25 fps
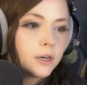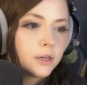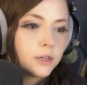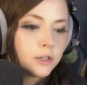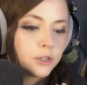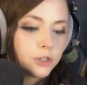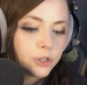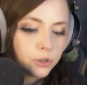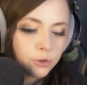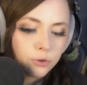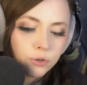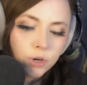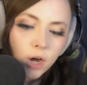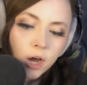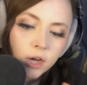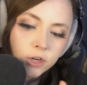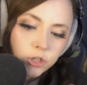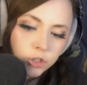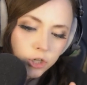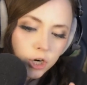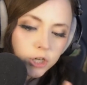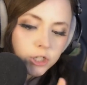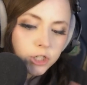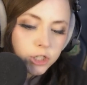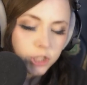Do not
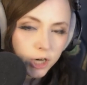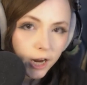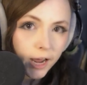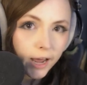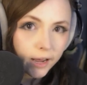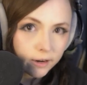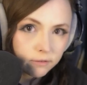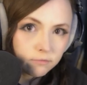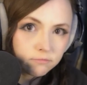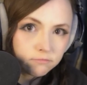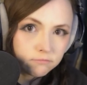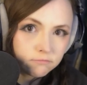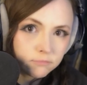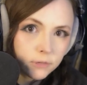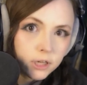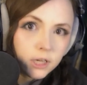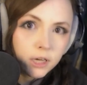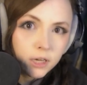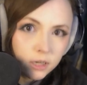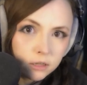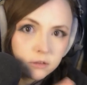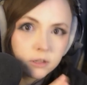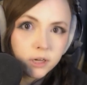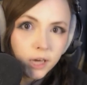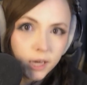trust chat
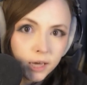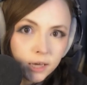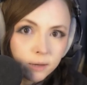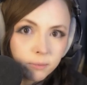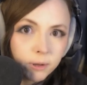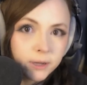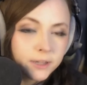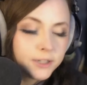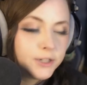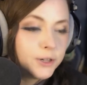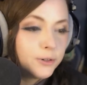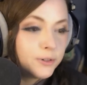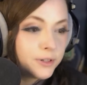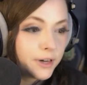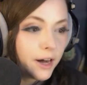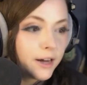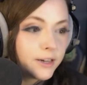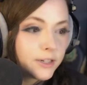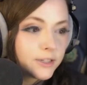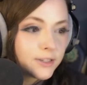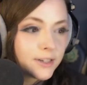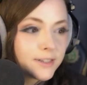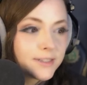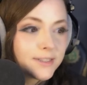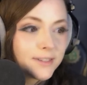in the game. Do not
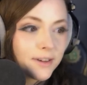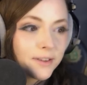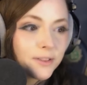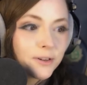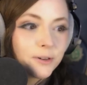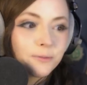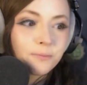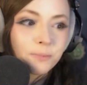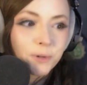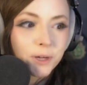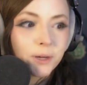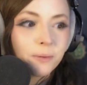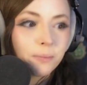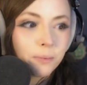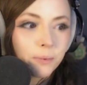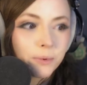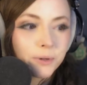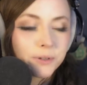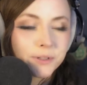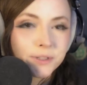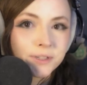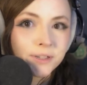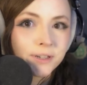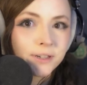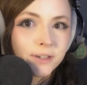trust other people
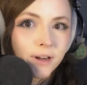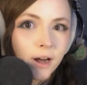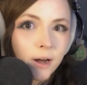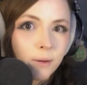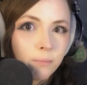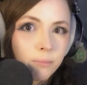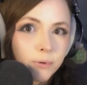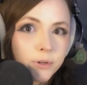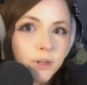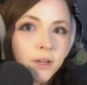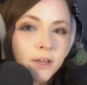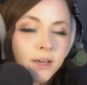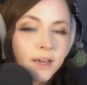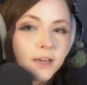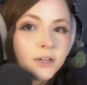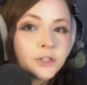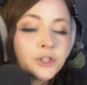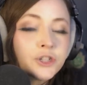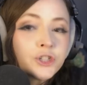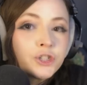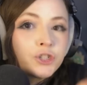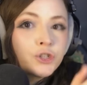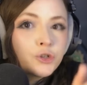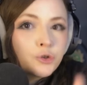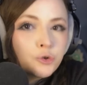to not
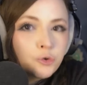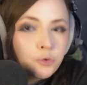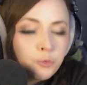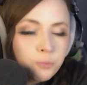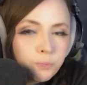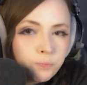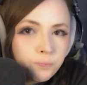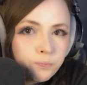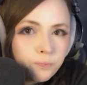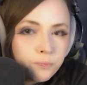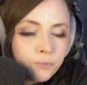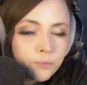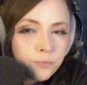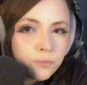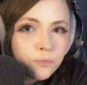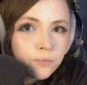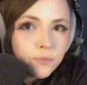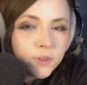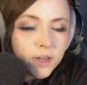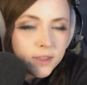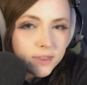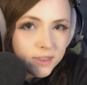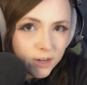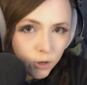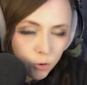assume
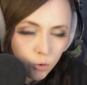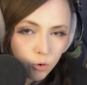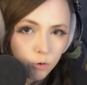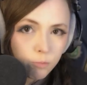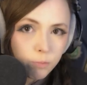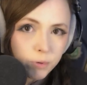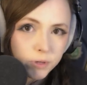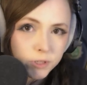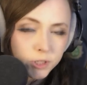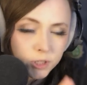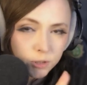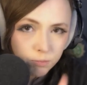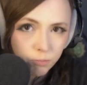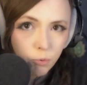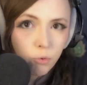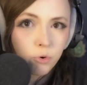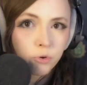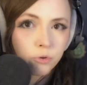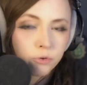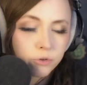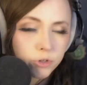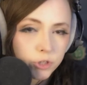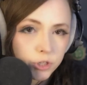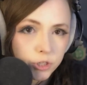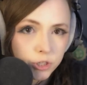that there will be
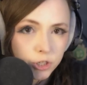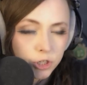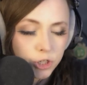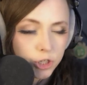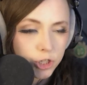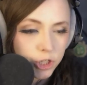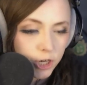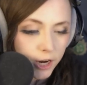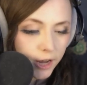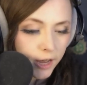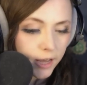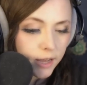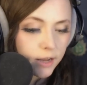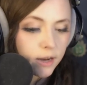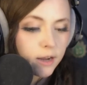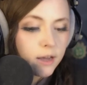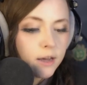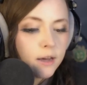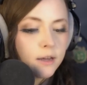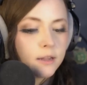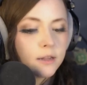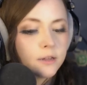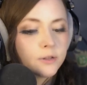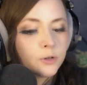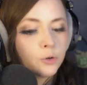spoilers in chat,
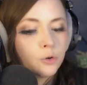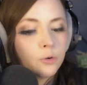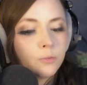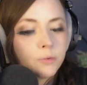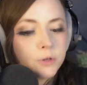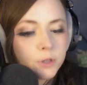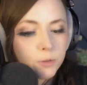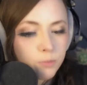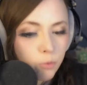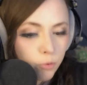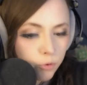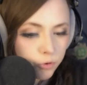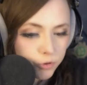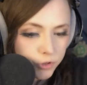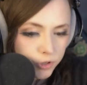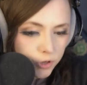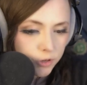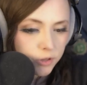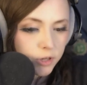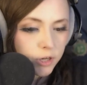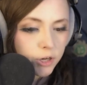that there will be spoilers on the